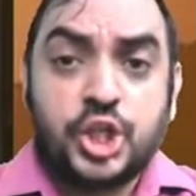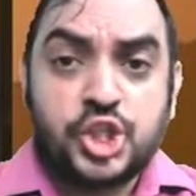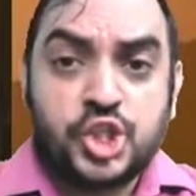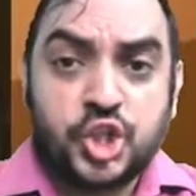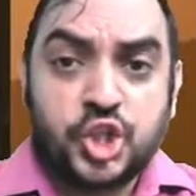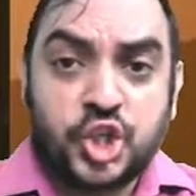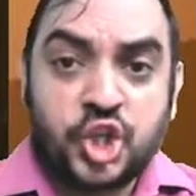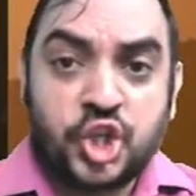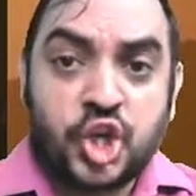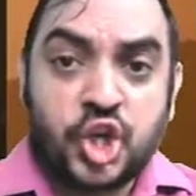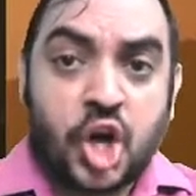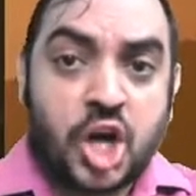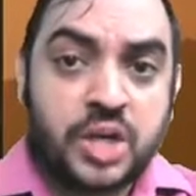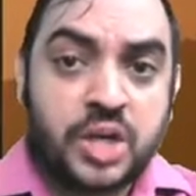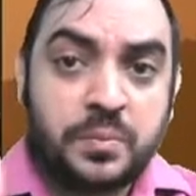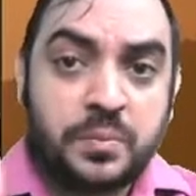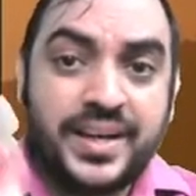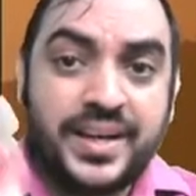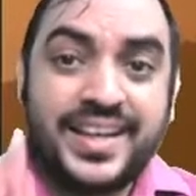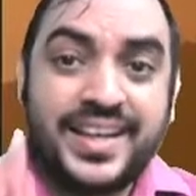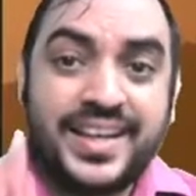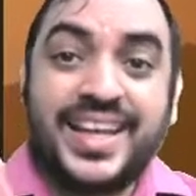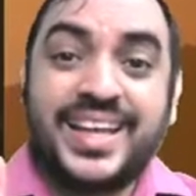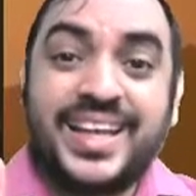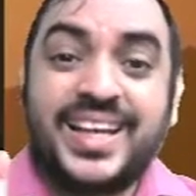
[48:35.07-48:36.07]
should not
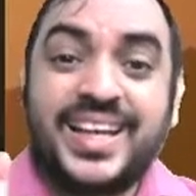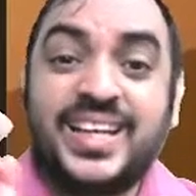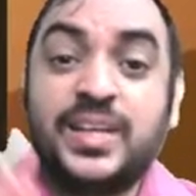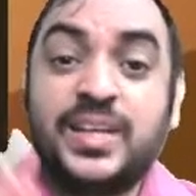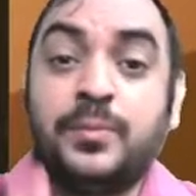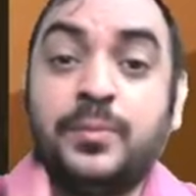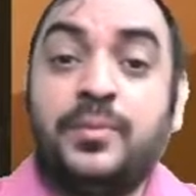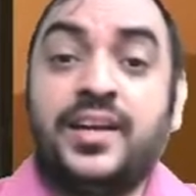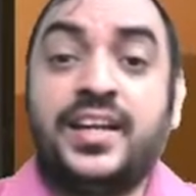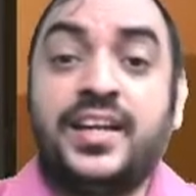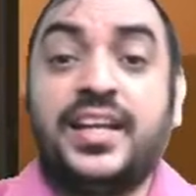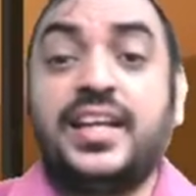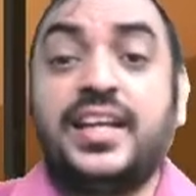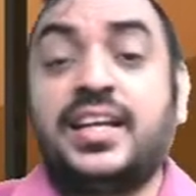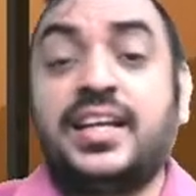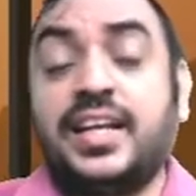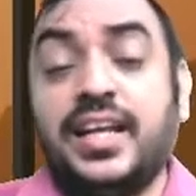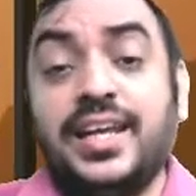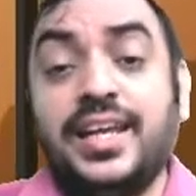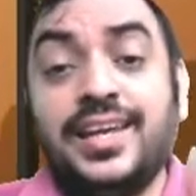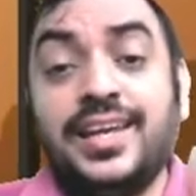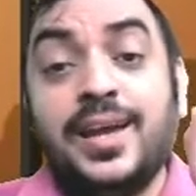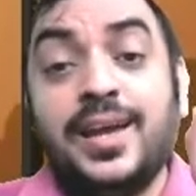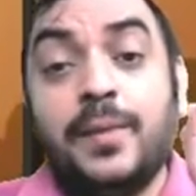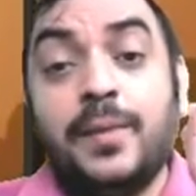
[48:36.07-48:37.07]
be taken
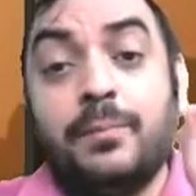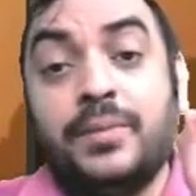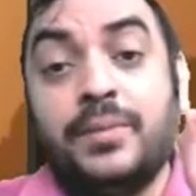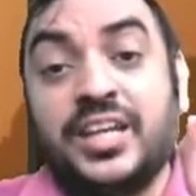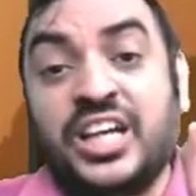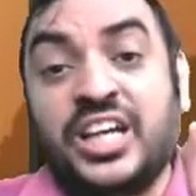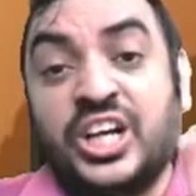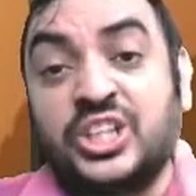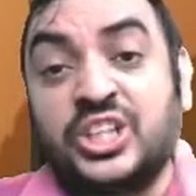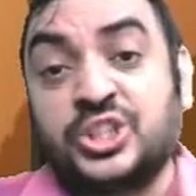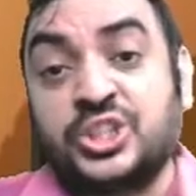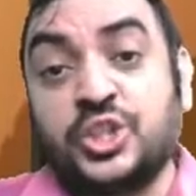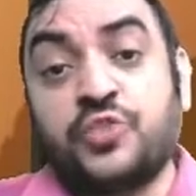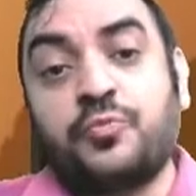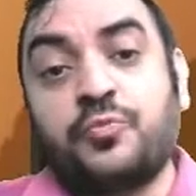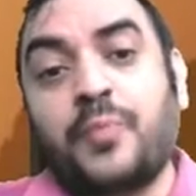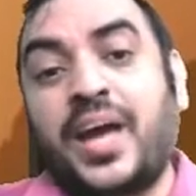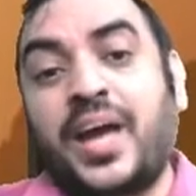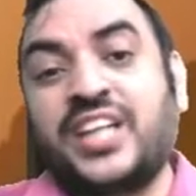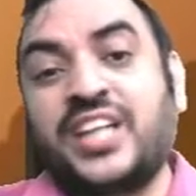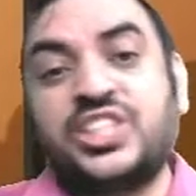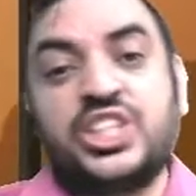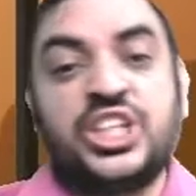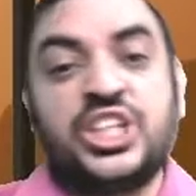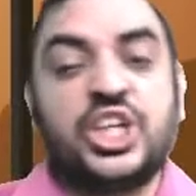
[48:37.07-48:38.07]
immediately because of
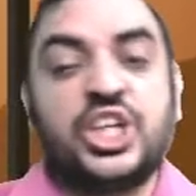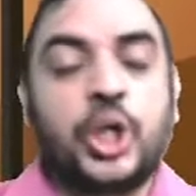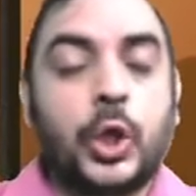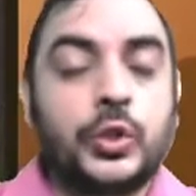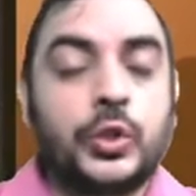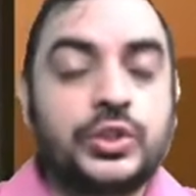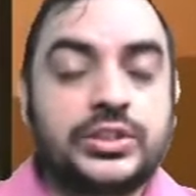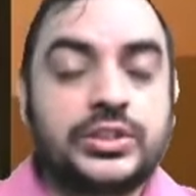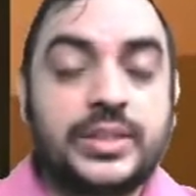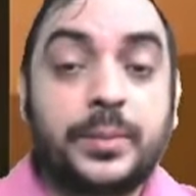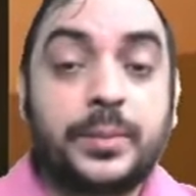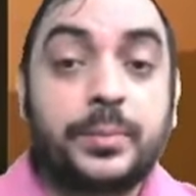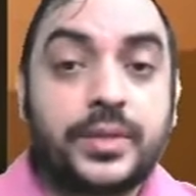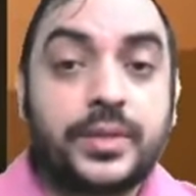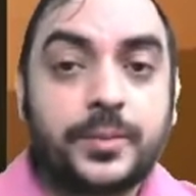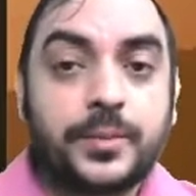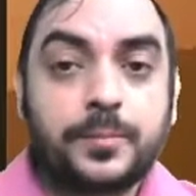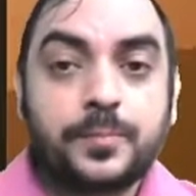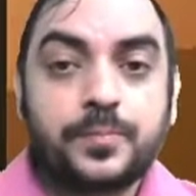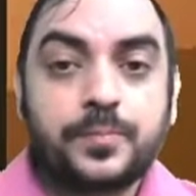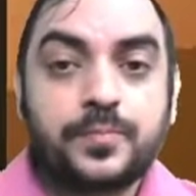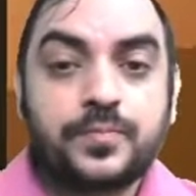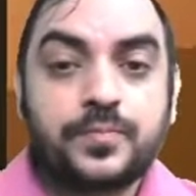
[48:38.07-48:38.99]
matching concept.